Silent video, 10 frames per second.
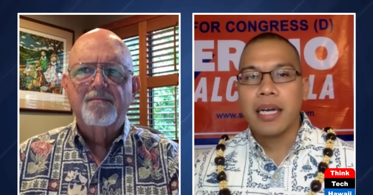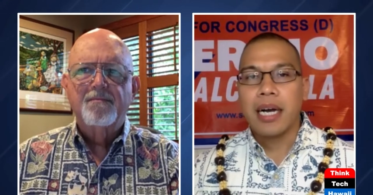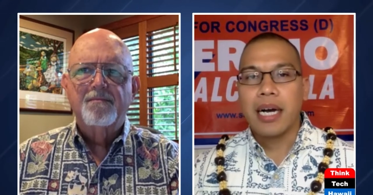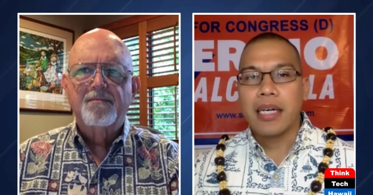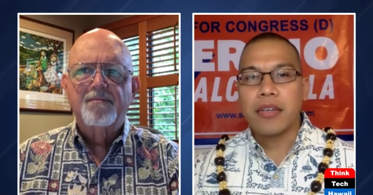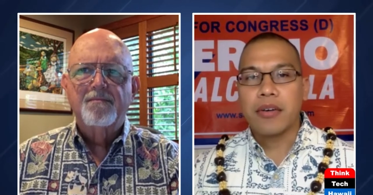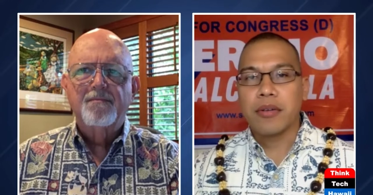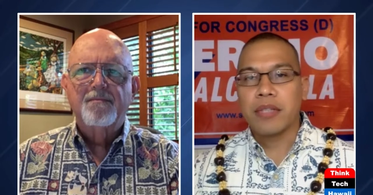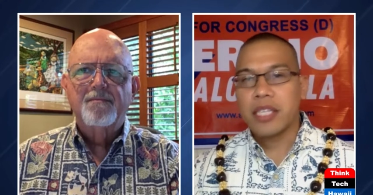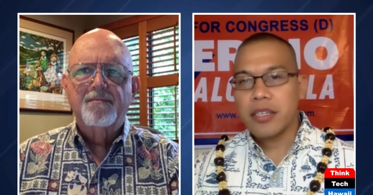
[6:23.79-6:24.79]
Speaker 1: Uh, you know,
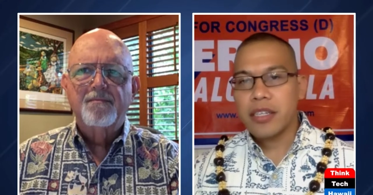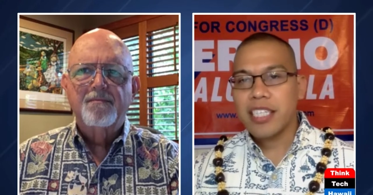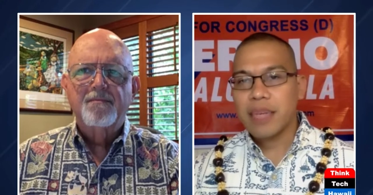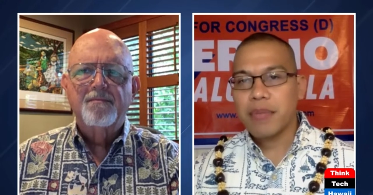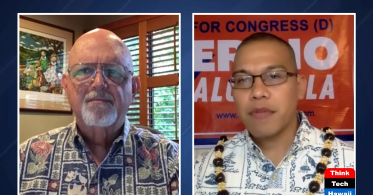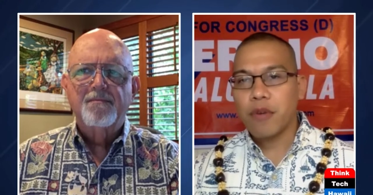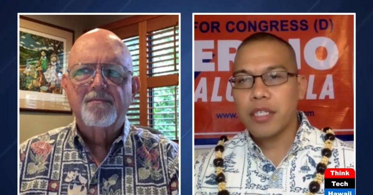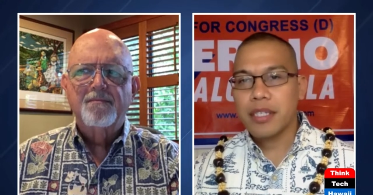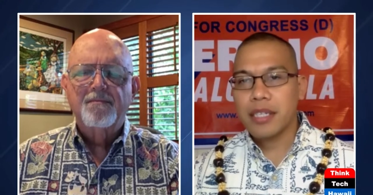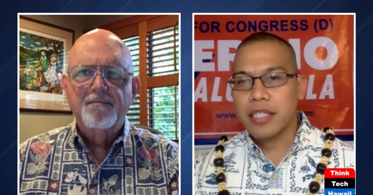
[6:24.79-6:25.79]
these are the type of
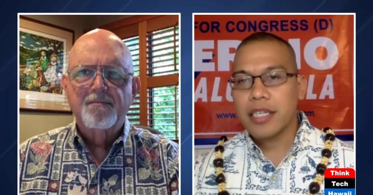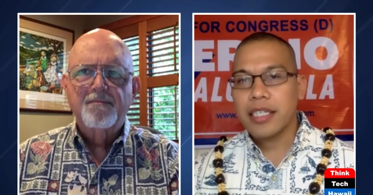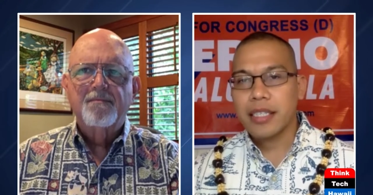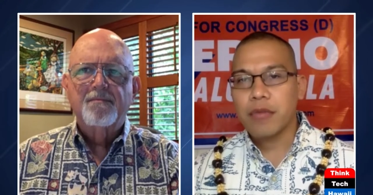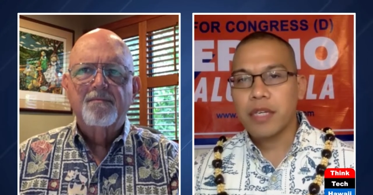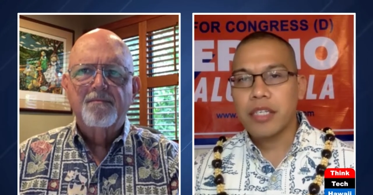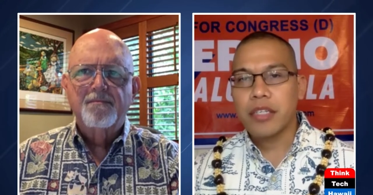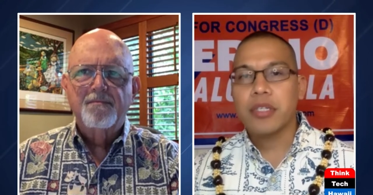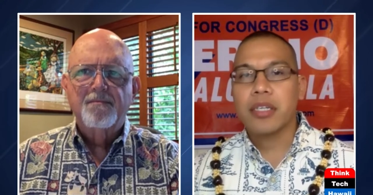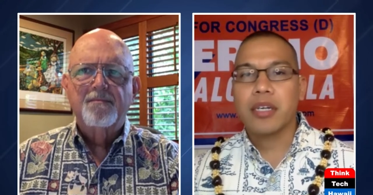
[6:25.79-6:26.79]
voices and insights that we can
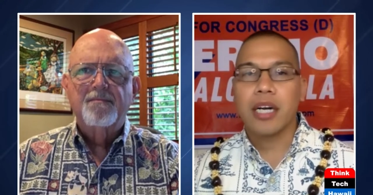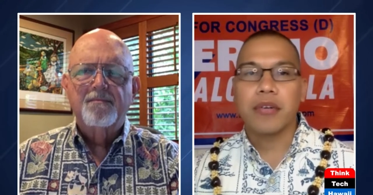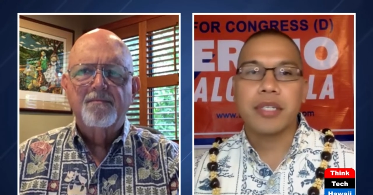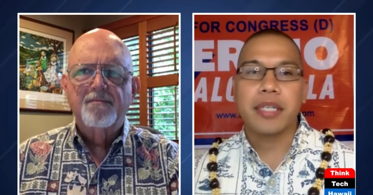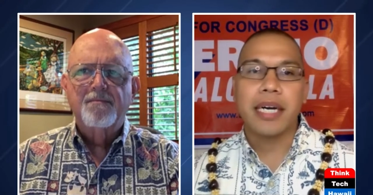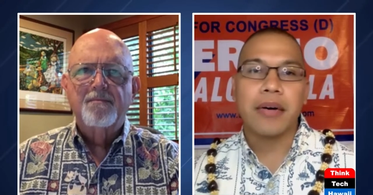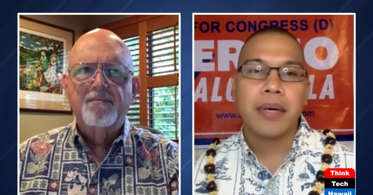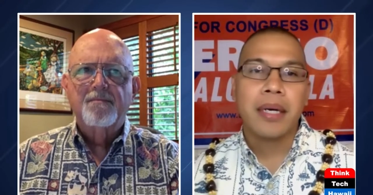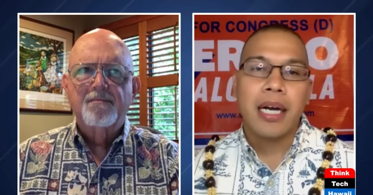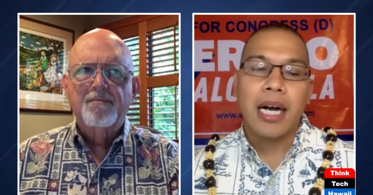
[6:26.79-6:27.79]
use in Congress now.
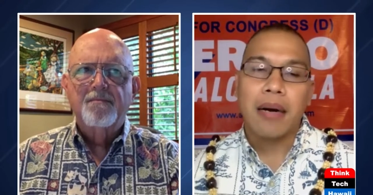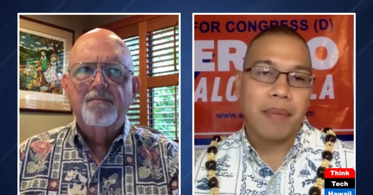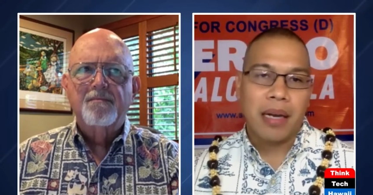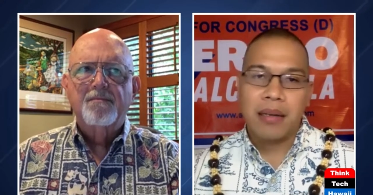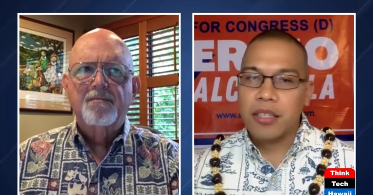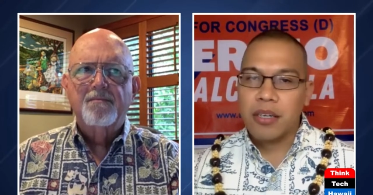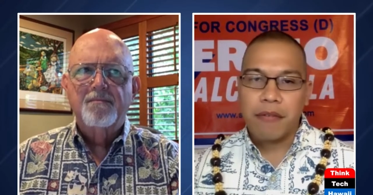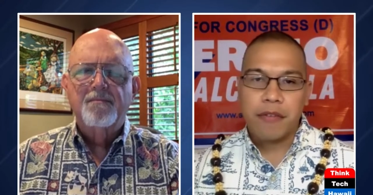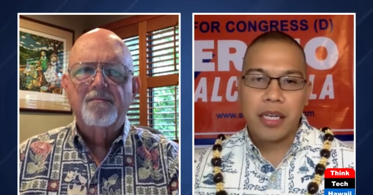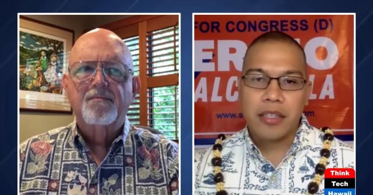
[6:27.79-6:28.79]
Um, I, you know, I
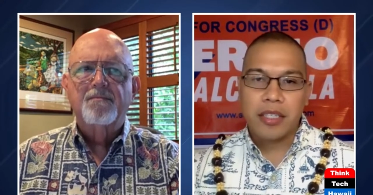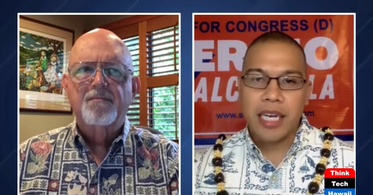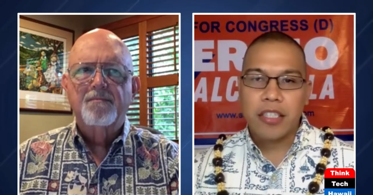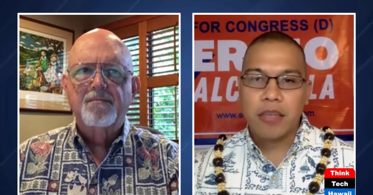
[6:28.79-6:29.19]
feel like there's not